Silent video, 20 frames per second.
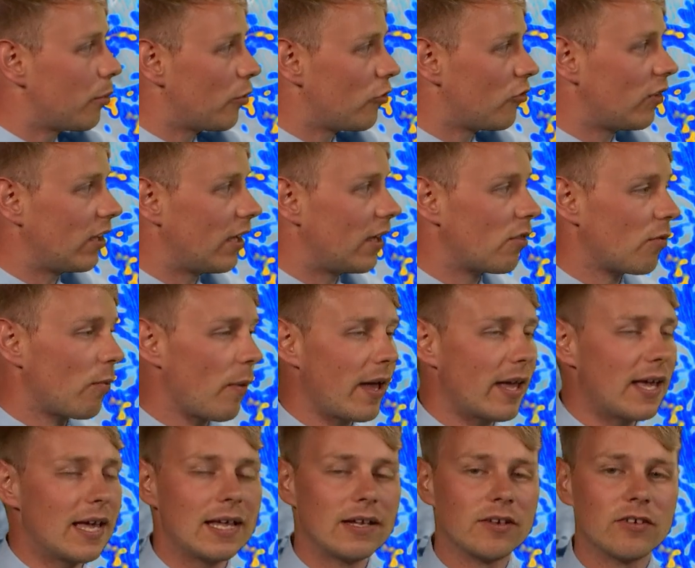pushing its
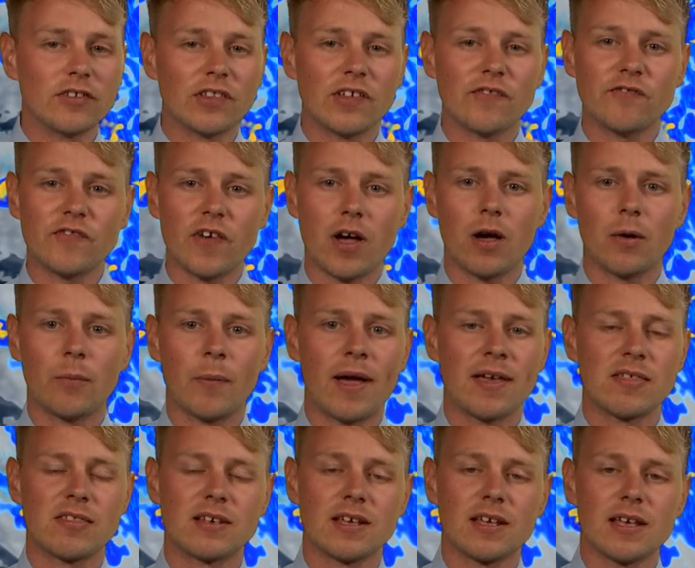way into the far
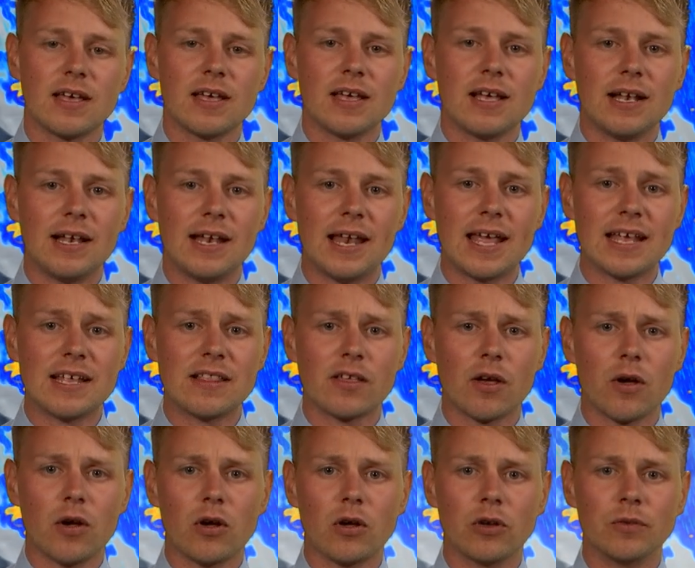west
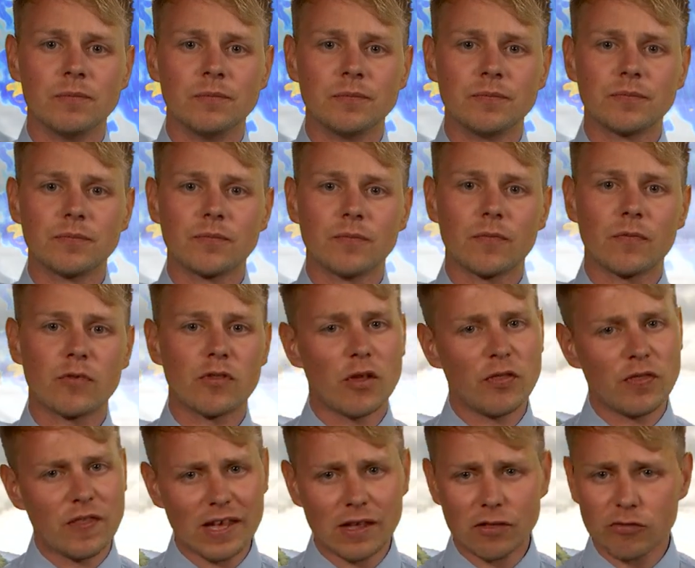later on. So
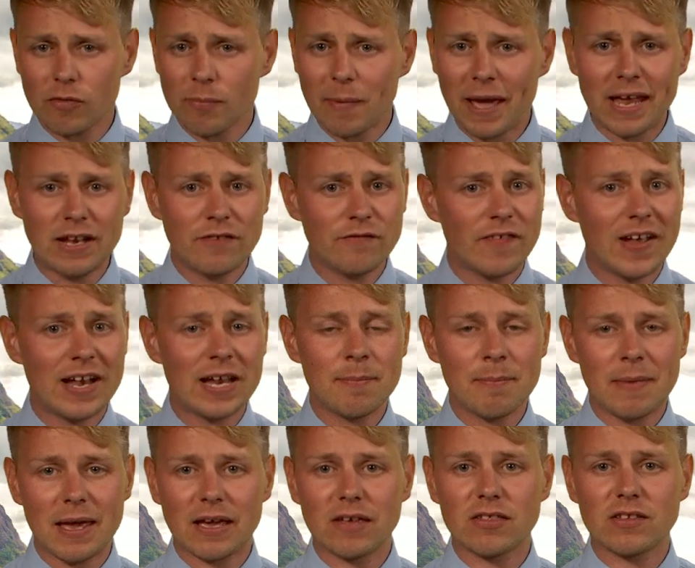things remain fairly
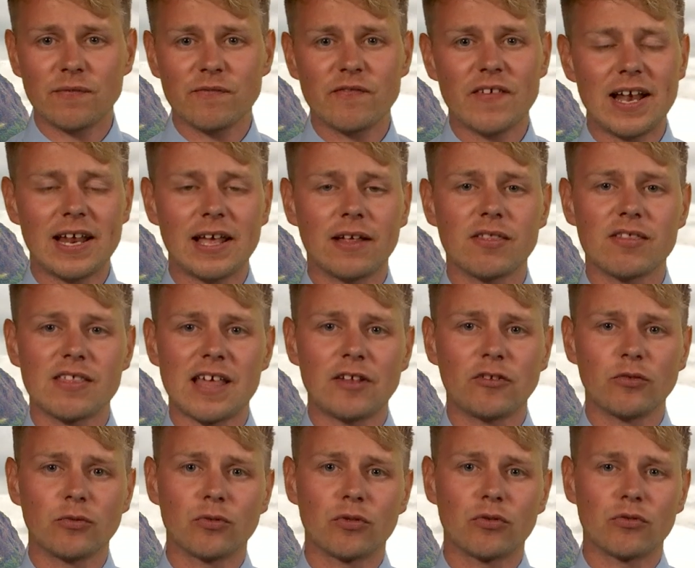mixed and fairly
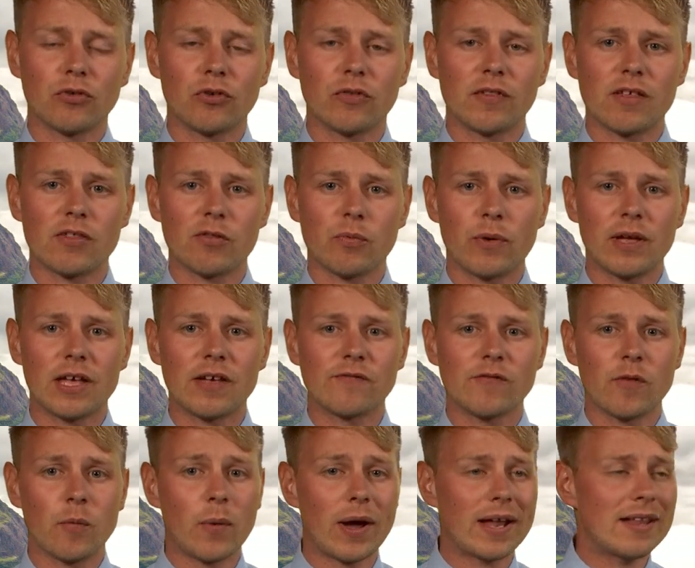unsettled through this week.
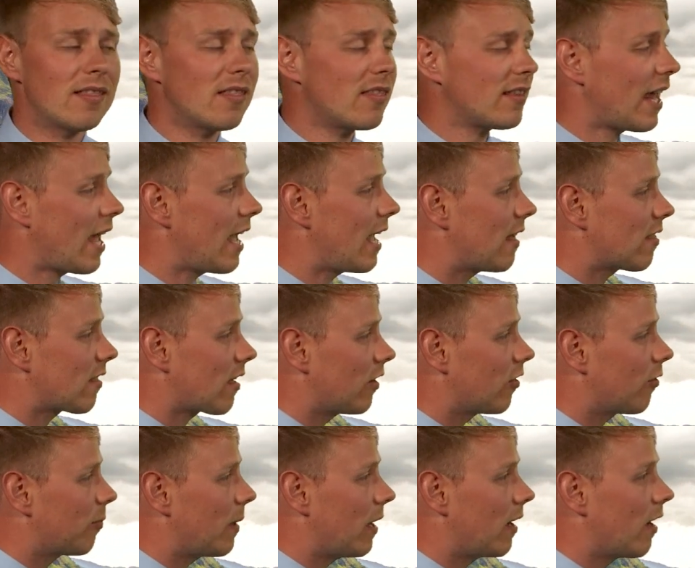For Wednesday, it's
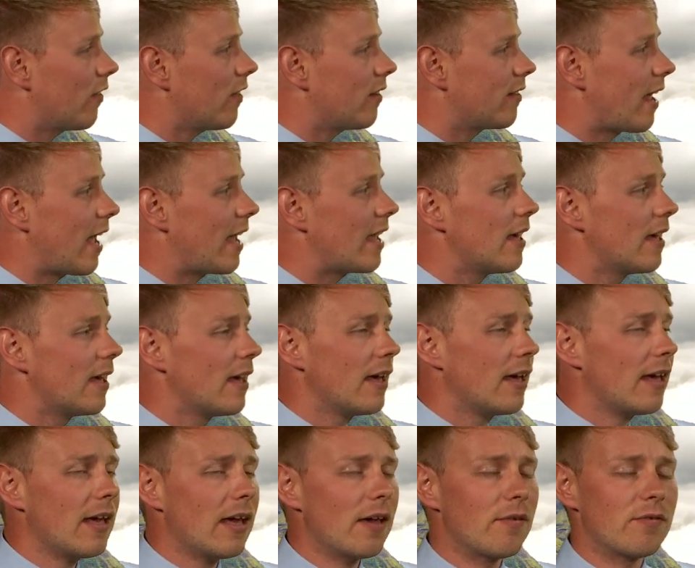going to be another day
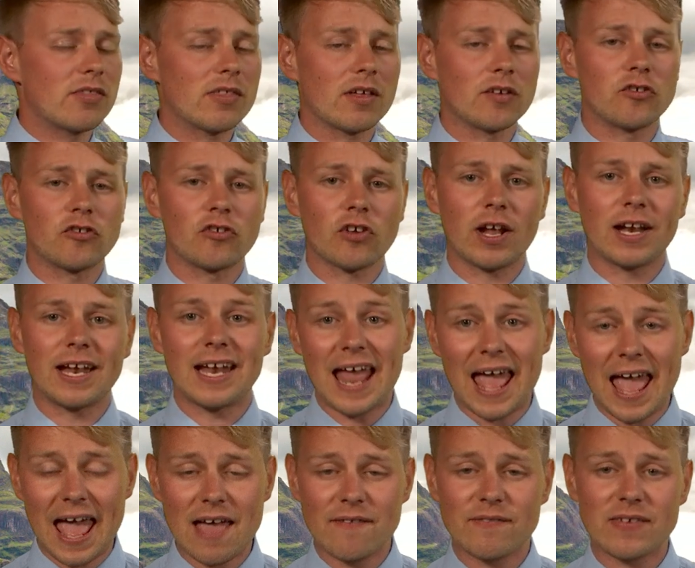of sunshine and
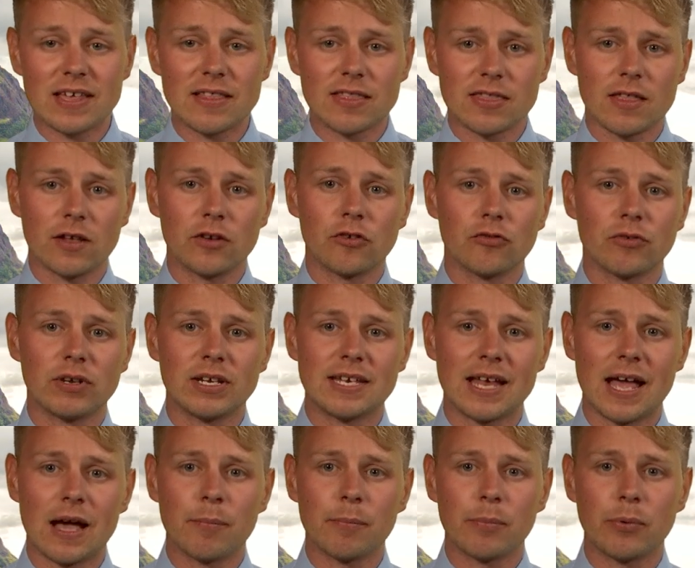heavy thundery
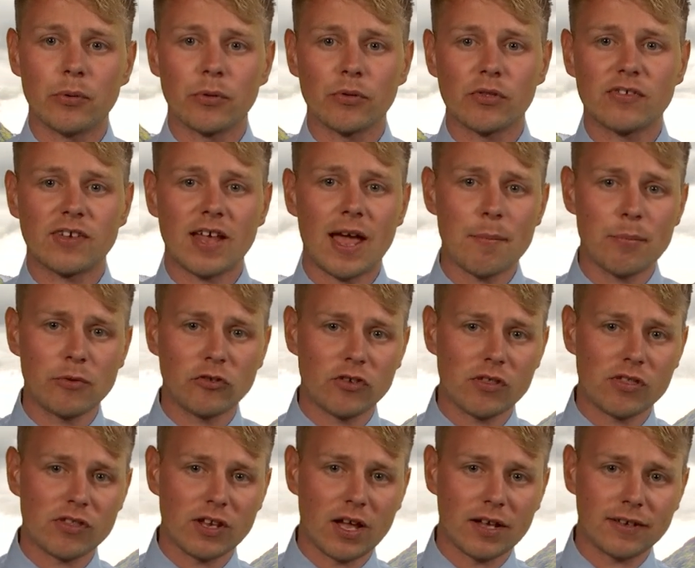downpours.
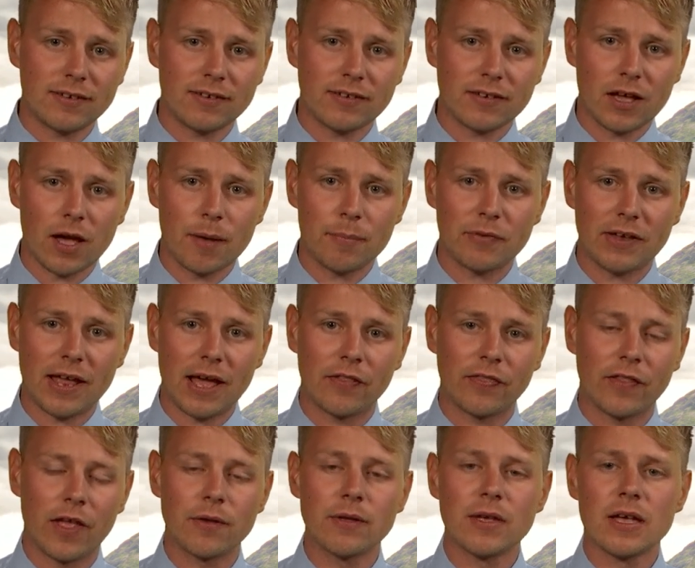Temperatures starting to come
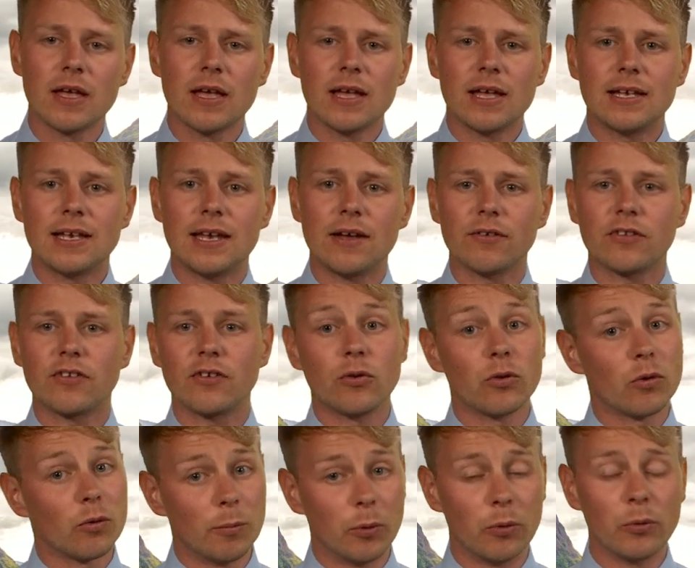down though, nearer to
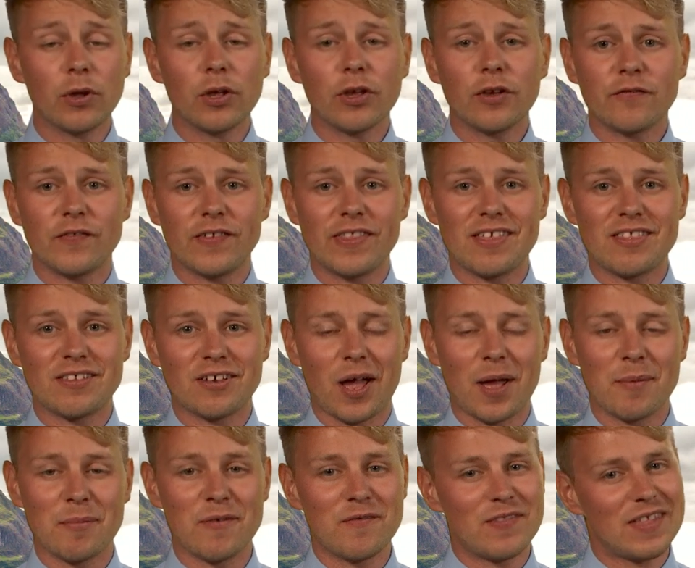normal for this
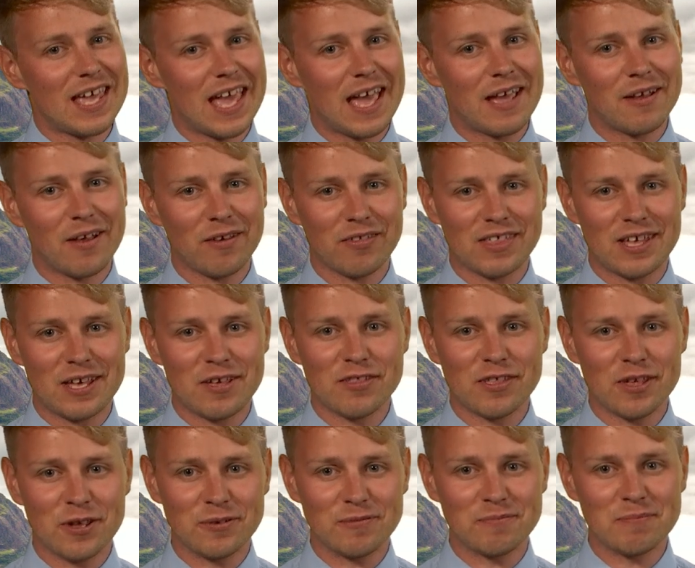time of the year. I'll see you
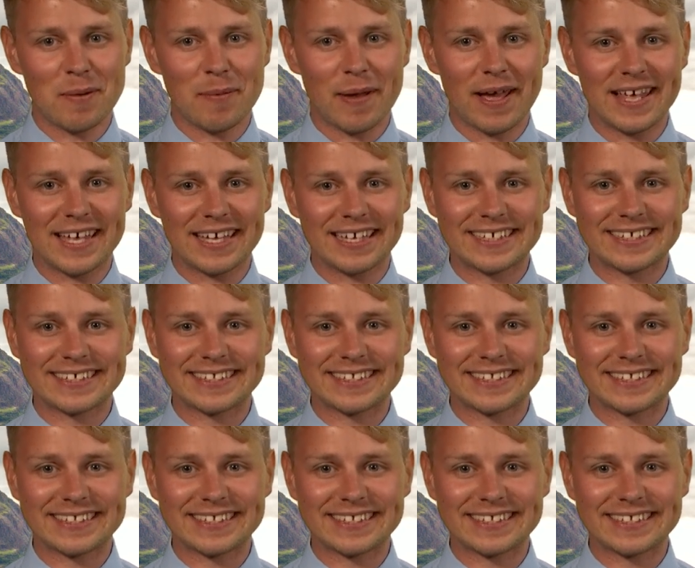soon. Bye bye.